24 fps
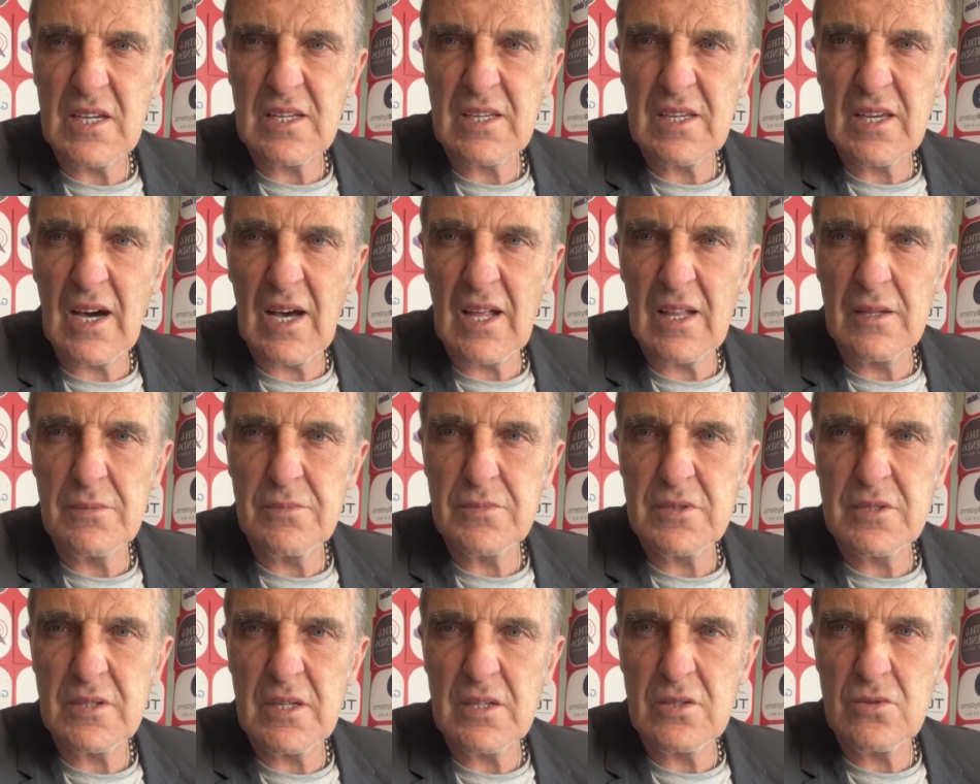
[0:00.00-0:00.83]
Callum
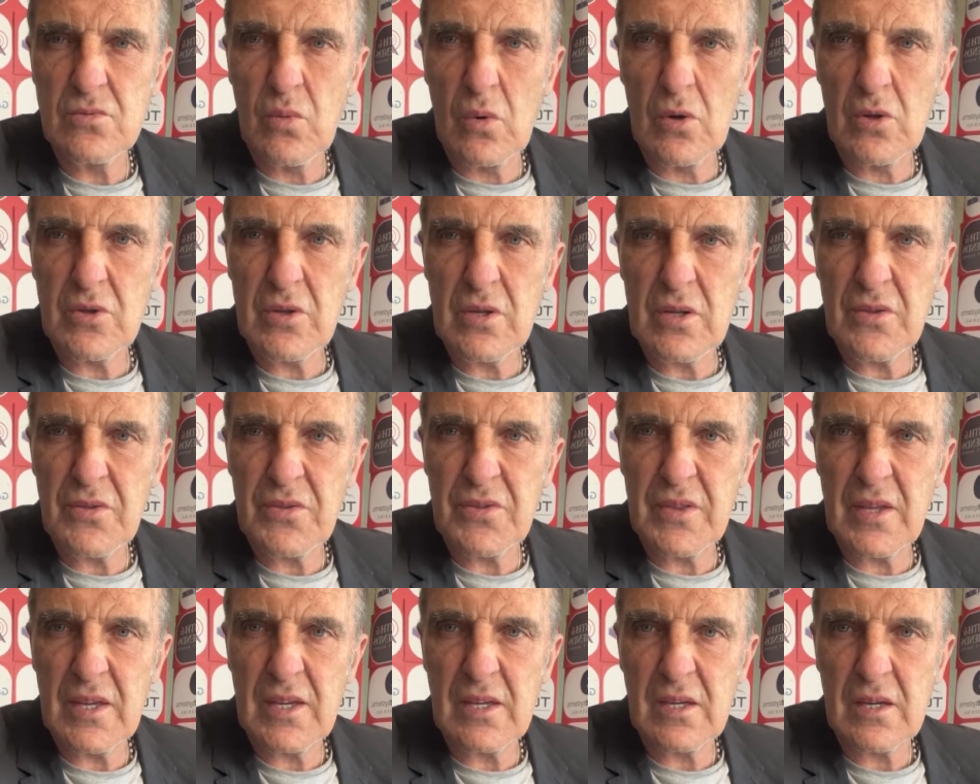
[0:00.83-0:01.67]
says, what do you
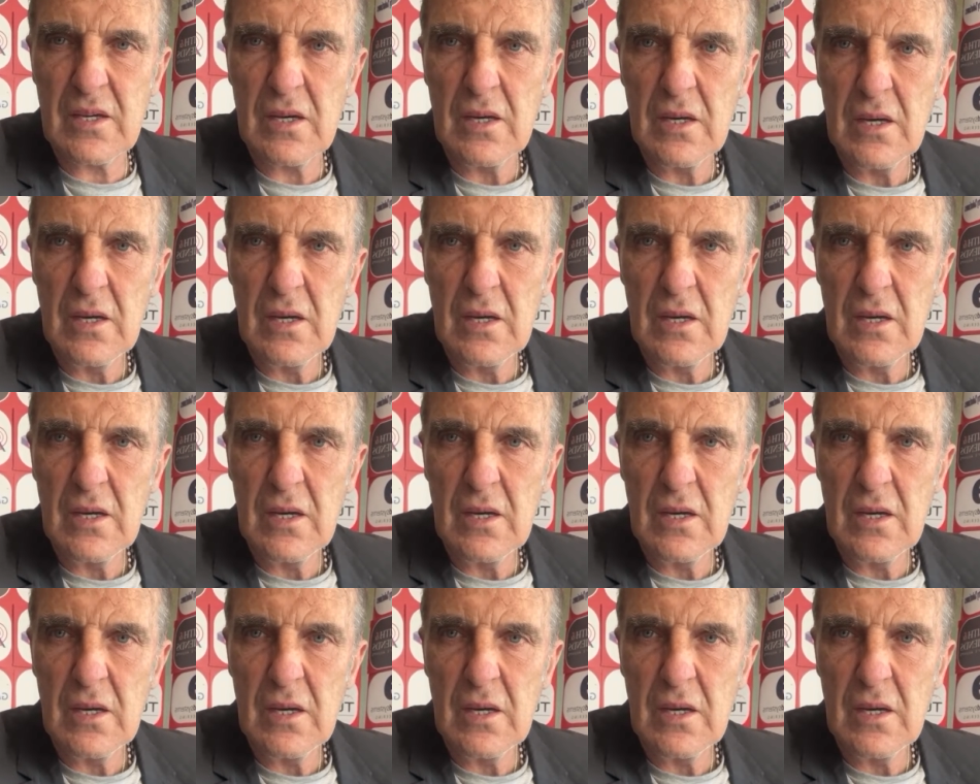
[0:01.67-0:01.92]
think